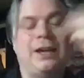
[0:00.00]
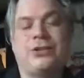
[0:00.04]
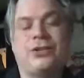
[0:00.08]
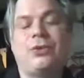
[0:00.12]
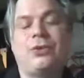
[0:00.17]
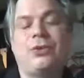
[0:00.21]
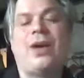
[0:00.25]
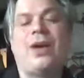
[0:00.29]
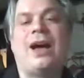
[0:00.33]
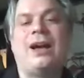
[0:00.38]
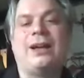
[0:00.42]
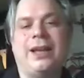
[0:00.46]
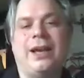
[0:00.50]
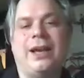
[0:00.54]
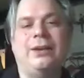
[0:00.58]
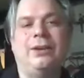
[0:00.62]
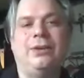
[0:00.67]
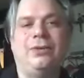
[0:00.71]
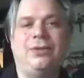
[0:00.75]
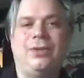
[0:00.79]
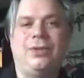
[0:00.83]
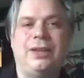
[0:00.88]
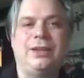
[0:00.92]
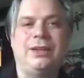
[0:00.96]
so that kind
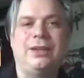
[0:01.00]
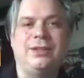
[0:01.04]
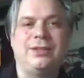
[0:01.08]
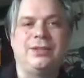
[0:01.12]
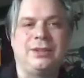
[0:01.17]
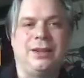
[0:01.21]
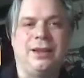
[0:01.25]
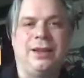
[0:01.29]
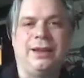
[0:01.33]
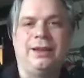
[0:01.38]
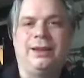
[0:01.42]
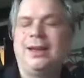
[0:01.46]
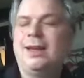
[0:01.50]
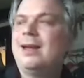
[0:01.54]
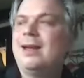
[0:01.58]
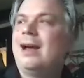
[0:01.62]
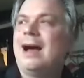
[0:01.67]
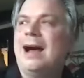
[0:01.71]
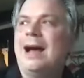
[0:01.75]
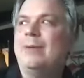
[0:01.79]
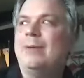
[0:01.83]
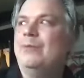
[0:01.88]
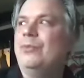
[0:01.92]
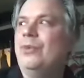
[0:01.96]
of thing is like,
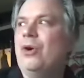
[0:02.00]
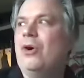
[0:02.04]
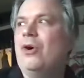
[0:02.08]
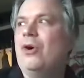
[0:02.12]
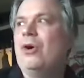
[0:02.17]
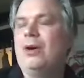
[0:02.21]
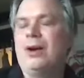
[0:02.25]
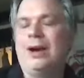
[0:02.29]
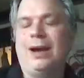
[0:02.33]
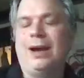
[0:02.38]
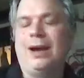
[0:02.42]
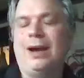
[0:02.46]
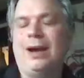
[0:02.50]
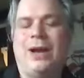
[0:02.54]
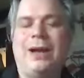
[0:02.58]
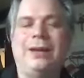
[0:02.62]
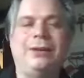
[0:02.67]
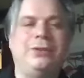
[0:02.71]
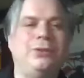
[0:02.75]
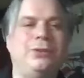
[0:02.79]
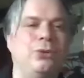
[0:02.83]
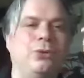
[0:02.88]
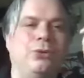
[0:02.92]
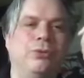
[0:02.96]
I
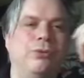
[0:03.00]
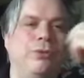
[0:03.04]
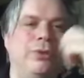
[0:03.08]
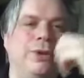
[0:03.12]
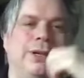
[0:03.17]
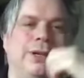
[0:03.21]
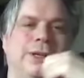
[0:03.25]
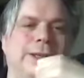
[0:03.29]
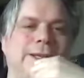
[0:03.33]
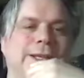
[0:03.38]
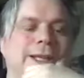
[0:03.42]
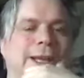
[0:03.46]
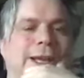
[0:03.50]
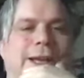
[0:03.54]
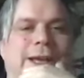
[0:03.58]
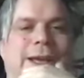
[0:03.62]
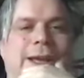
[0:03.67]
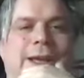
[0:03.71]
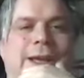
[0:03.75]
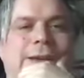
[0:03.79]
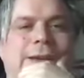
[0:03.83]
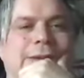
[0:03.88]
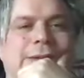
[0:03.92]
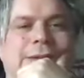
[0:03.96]
don't really
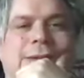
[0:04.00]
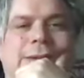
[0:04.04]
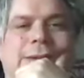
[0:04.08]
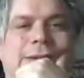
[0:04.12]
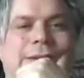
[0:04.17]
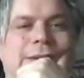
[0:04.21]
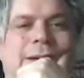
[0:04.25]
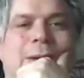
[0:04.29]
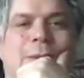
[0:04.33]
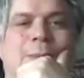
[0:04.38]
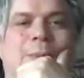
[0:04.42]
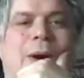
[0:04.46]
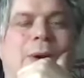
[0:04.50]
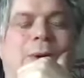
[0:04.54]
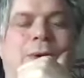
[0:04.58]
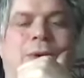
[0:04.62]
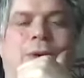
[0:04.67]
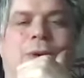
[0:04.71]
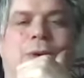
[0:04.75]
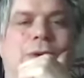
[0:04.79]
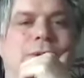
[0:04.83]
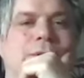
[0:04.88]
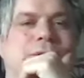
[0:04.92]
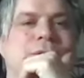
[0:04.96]
care about
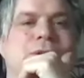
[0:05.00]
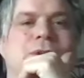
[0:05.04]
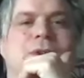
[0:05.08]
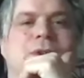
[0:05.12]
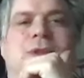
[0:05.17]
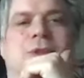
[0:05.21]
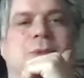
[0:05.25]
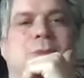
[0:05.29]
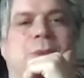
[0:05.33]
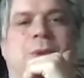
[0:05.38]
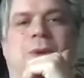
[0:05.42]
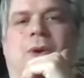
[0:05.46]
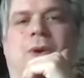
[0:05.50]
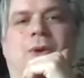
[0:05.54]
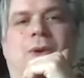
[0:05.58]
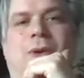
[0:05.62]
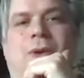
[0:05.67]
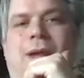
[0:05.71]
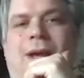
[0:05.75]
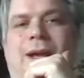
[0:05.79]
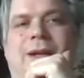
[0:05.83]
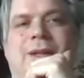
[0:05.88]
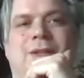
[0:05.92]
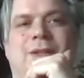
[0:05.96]
criticism and
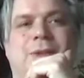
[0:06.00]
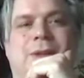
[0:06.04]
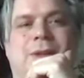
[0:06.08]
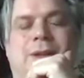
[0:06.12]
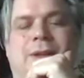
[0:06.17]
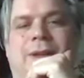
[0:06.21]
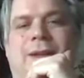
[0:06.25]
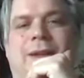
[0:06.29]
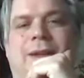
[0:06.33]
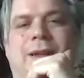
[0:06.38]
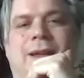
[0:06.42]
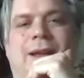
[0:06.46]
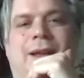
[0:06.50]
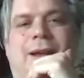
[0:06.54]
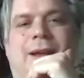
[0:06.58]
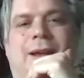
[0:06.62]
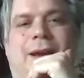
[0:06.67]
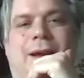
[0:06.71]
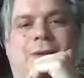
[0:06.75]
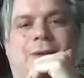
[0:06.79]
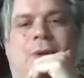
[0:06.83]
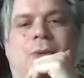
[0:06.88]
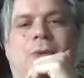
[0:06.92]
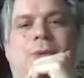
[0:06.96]
all that. It's like,
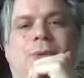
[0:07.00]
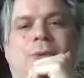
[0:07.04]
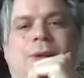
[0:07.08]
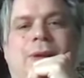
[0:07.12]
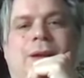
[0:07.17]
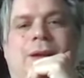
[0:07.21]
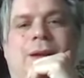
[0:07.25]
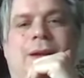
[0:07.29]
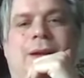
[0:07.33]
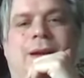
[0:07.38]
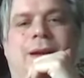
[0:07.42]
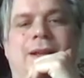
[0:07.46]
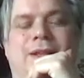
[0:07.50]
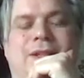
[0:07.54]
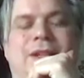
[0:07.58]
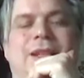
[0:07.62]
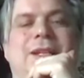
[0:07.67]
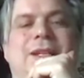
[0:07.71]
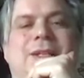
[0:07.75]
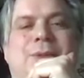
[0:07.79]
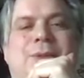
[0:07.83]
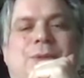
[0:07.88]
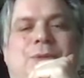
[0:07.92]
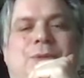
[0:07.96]
it's
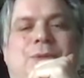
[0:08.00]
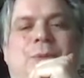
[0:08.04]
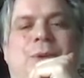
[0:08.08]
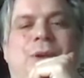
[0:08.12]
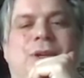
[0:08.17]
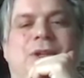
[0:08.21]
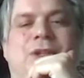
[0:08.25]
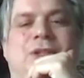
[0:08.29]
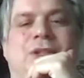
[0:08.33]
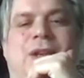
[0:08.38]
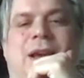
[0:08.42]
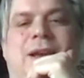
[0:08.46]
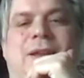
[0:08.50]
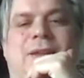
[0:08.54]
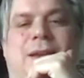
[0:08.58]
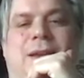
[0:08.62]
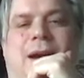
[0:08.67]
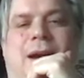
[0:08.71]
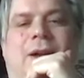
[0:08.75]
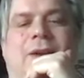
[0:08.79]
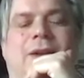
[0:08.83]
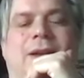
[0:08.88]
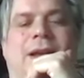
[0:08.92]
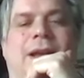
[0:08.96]
easy for me to say that.
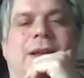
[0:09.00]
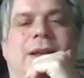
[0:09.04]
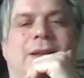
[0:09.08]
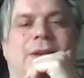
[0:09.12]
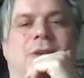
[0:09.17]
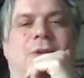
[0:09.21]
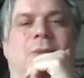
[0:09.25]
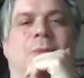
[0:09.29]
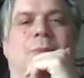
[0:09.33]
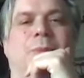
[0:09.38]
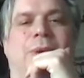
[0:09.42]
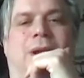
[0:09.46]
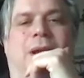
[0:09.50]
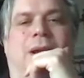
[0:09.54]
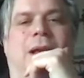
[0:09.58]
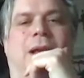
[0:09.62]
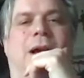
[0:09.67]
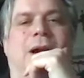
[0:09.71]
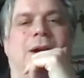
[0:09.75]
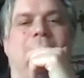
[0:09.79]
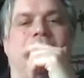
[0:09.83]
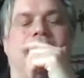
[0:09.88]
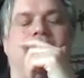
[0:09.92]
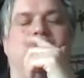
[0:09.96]
I'll get the ump and I'll
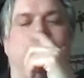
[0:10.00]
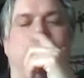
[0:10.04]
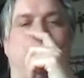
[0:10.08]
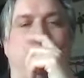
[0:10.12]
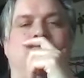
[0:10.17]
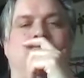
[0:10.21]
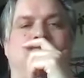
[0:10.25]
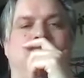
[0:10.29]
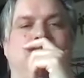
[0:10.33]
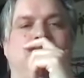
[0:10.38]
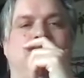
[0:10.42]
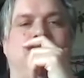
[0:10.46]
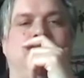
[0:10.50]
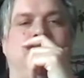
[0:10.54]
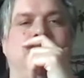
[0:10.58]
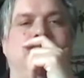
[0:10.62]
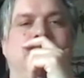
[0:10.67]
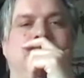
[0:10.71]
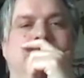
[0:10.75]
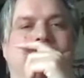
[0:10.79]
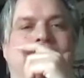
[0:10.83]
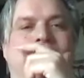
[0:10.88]
argue with people.